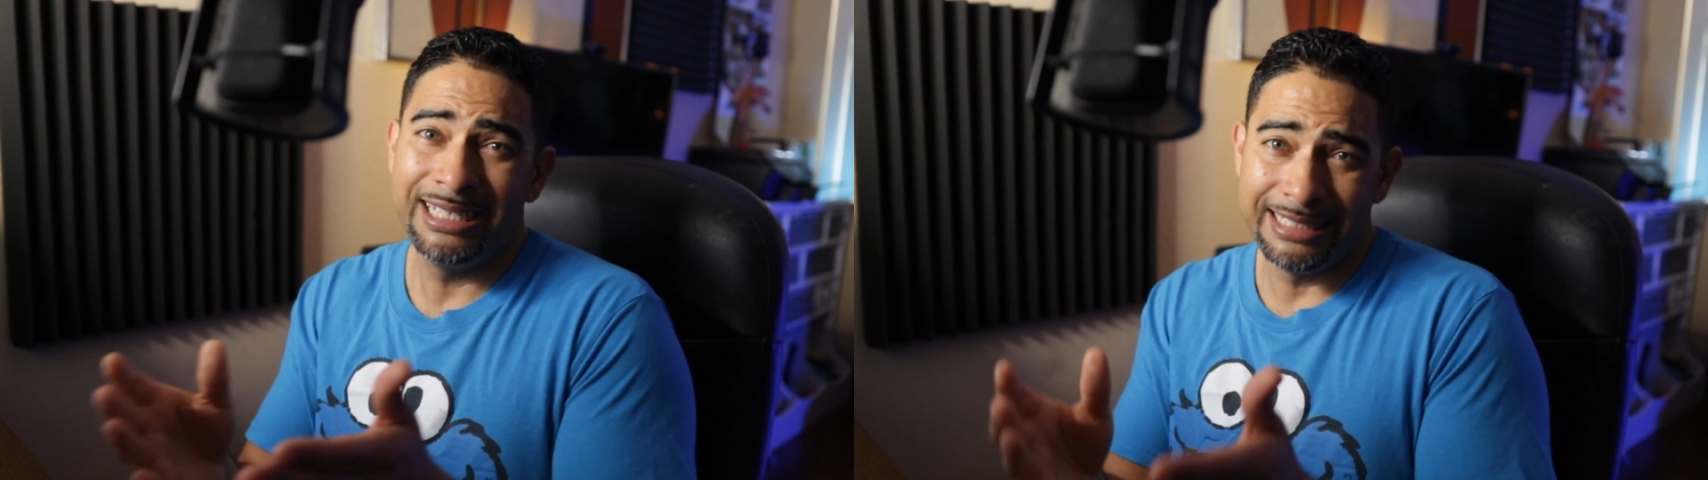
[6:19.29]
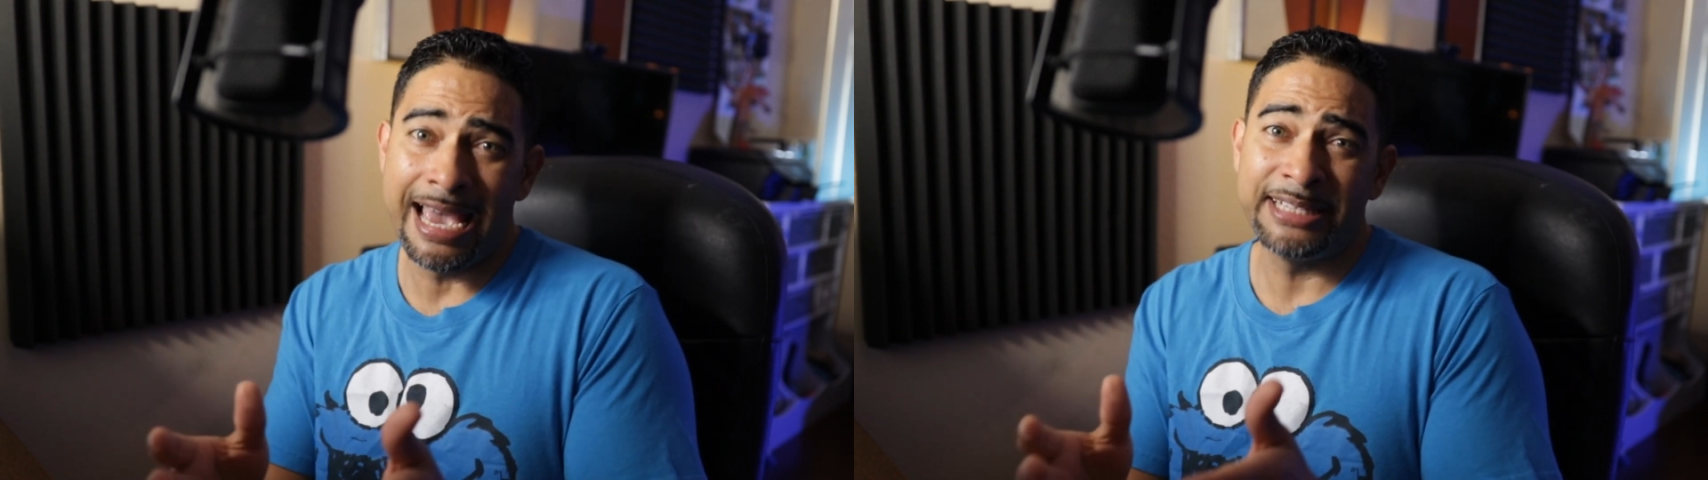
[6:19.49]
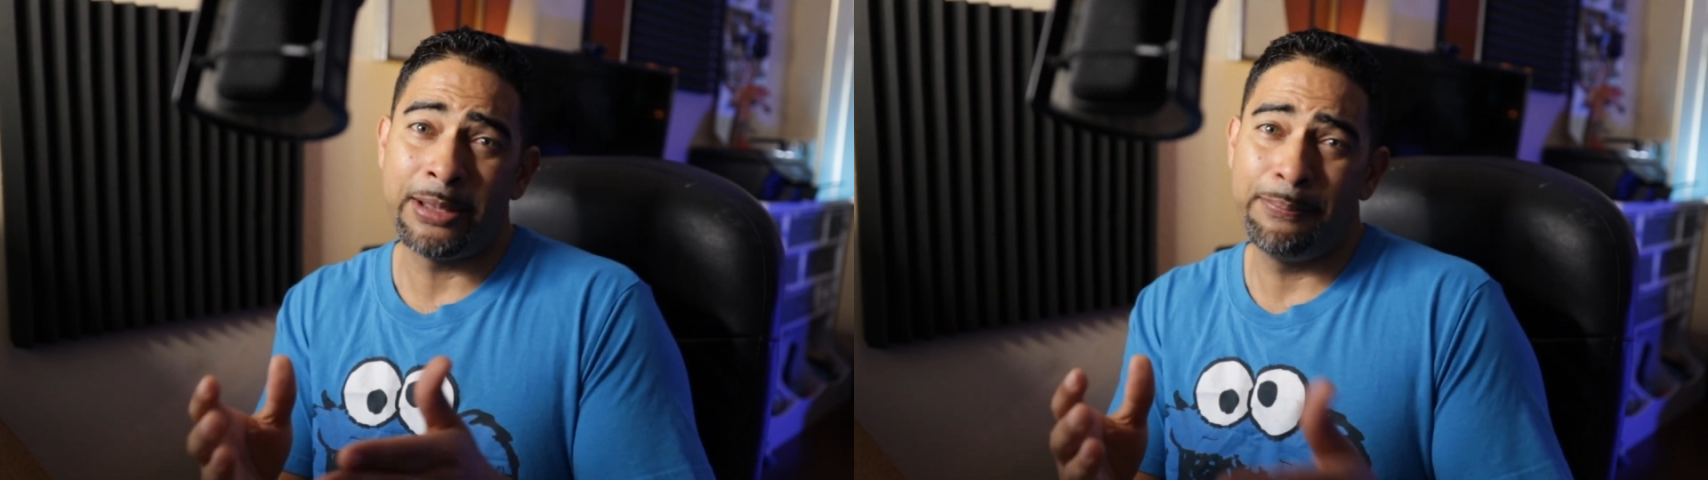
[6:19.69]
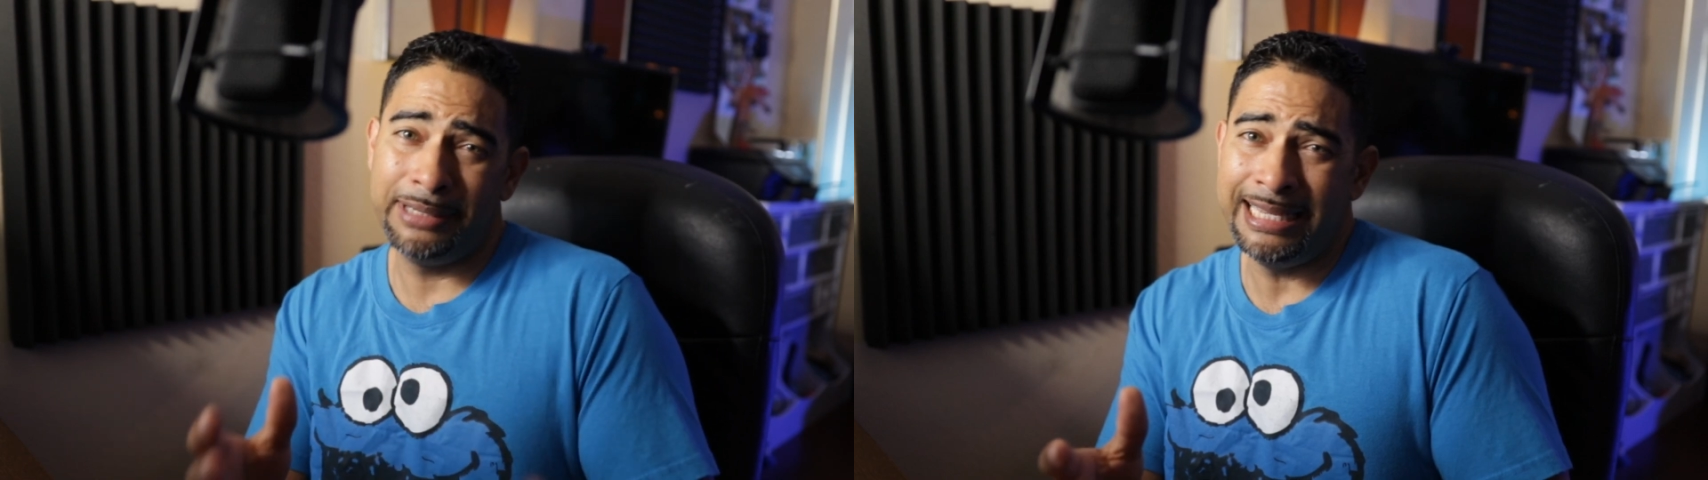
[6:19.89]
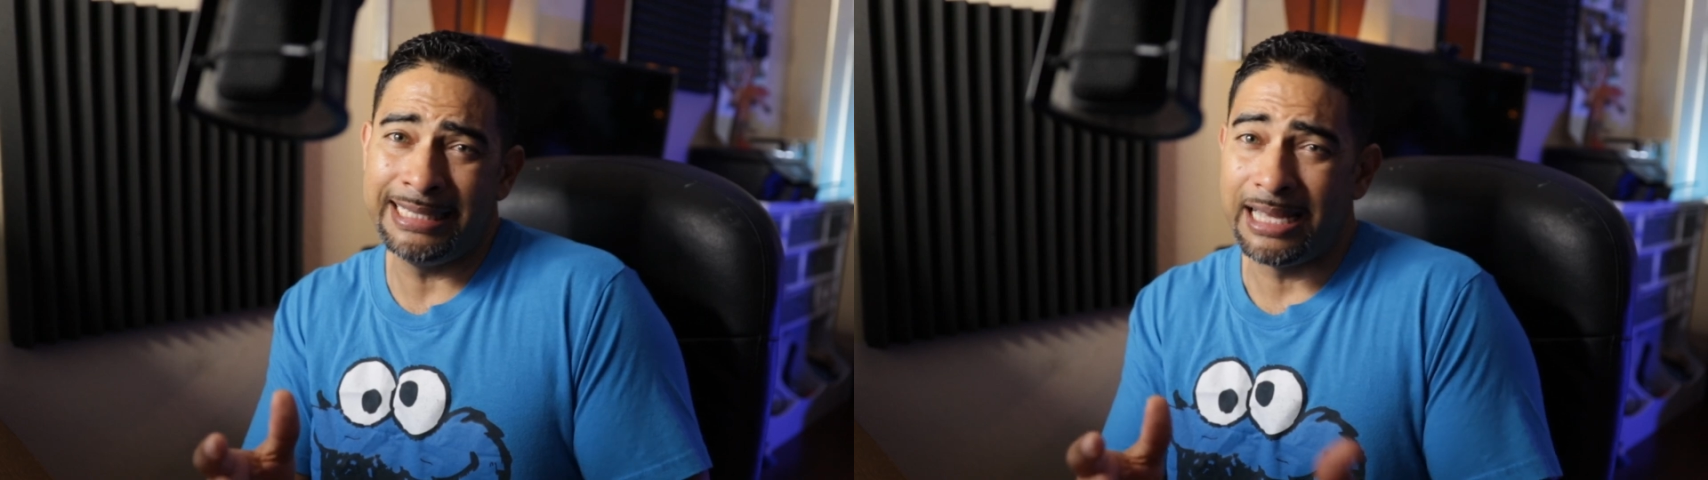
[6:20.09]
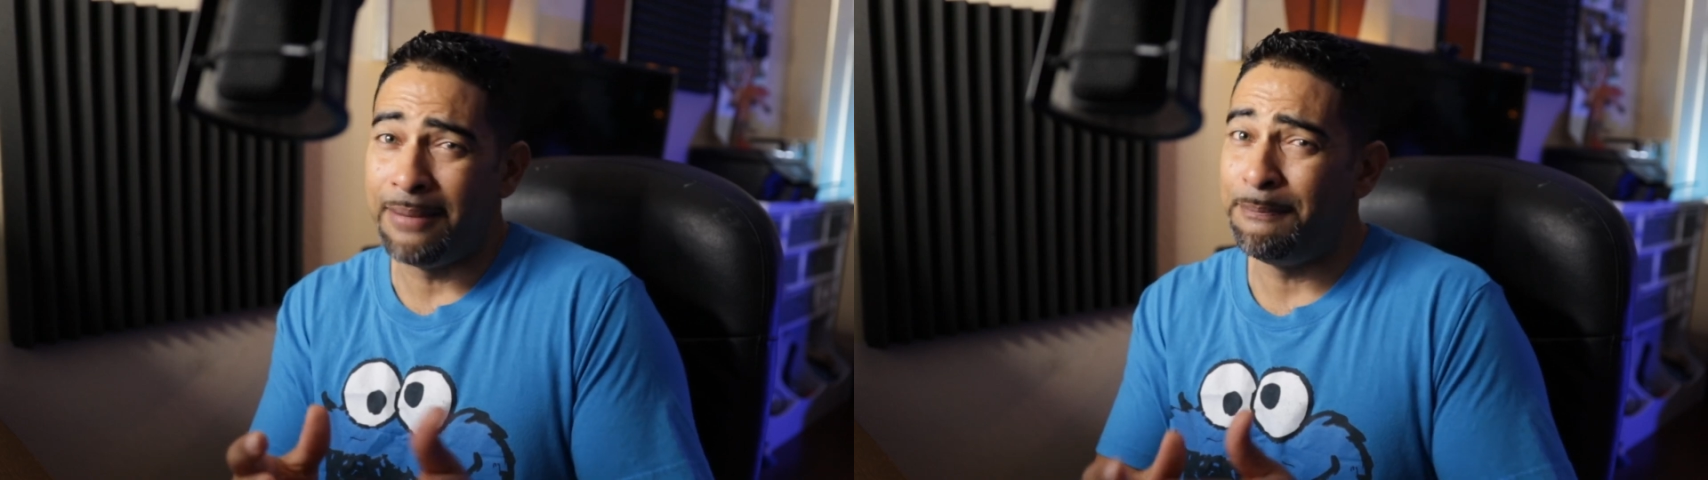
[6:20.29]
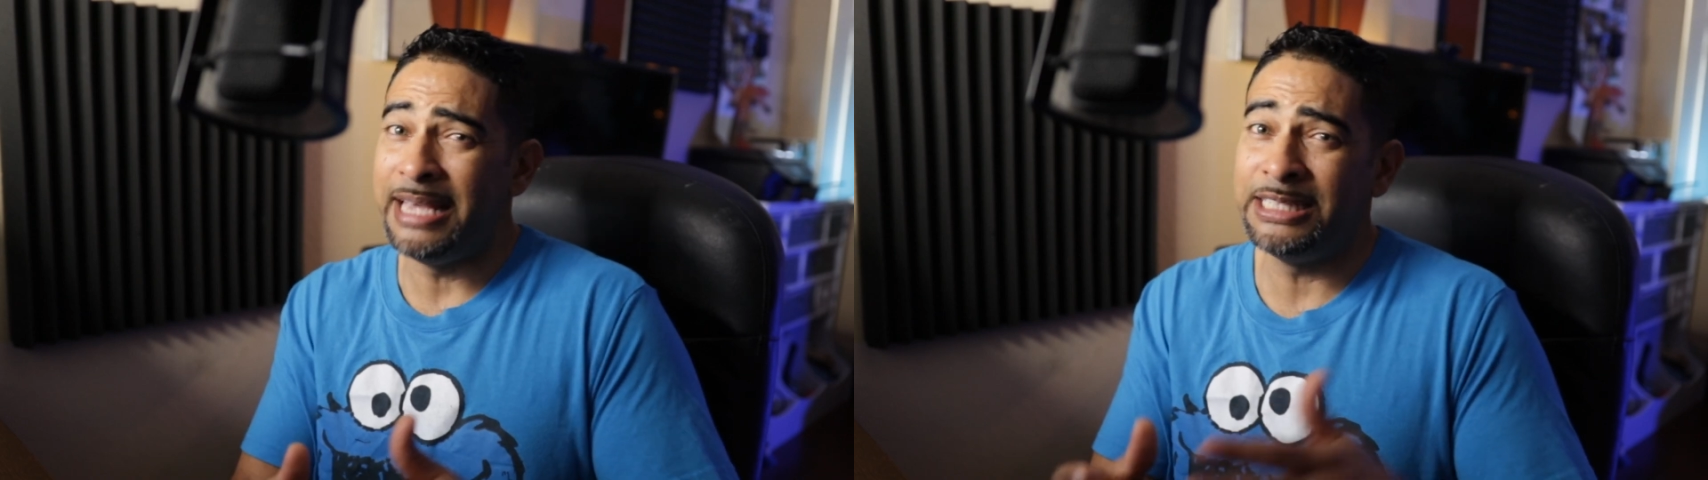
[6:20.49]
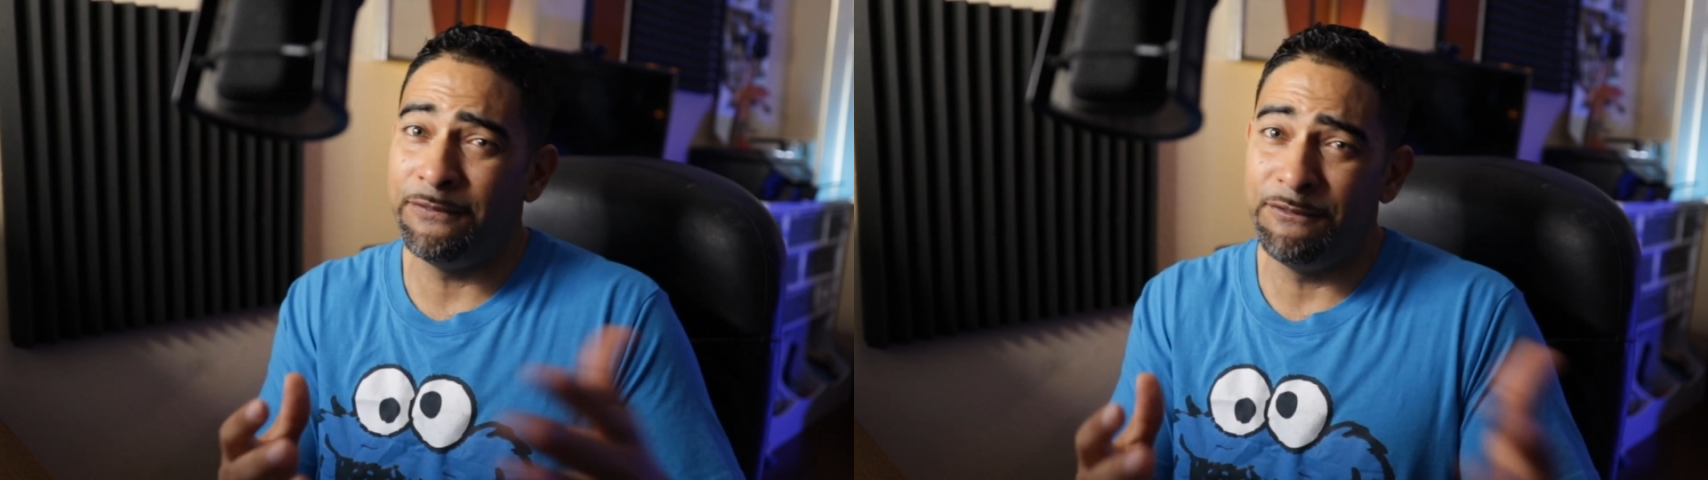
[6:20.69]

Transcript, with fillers: yes, please, amazing